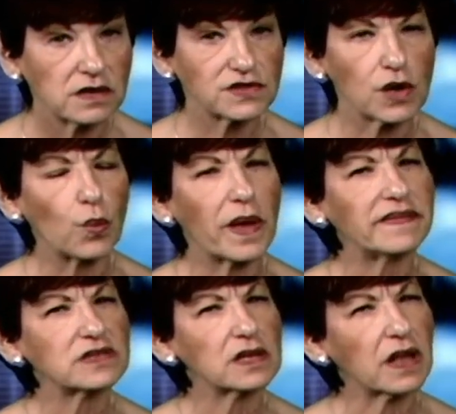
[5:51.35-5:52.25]
So
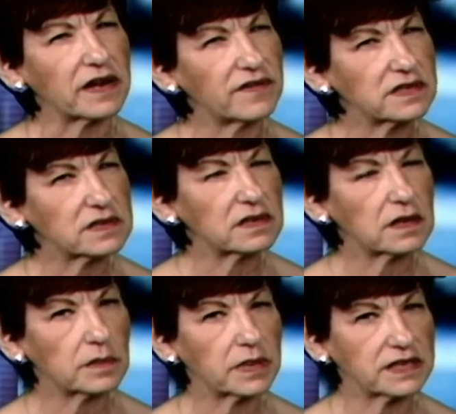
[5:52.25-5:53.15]
when there's a lot of insulin
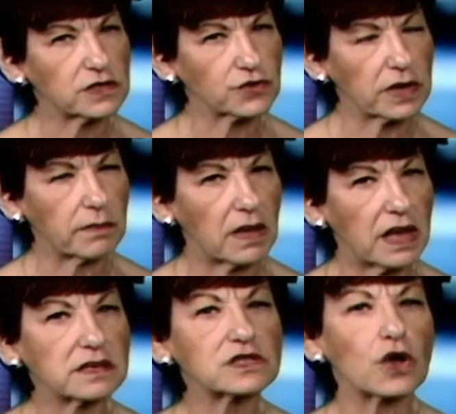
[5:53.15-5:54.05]
in the bloodstream,
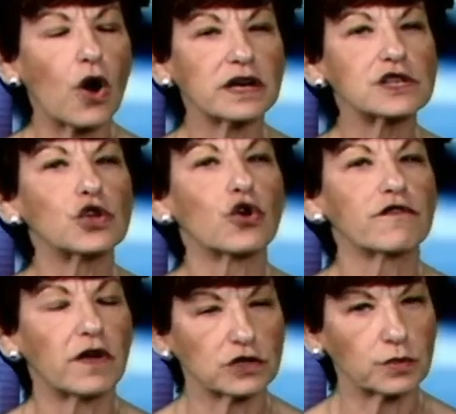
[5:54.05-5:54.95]
it's causing your
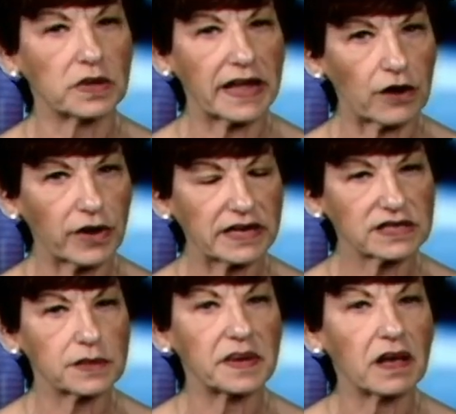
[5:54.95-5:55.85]
vulnerable
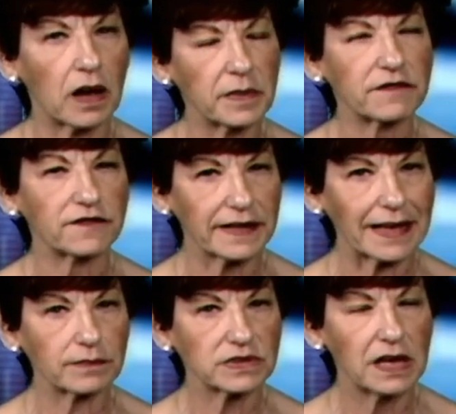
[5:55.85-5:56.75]
areas to become
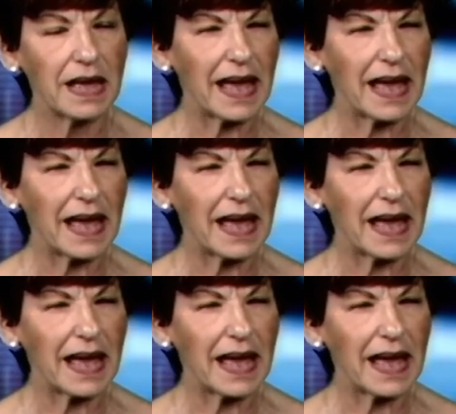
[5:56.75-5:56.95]
inflamed.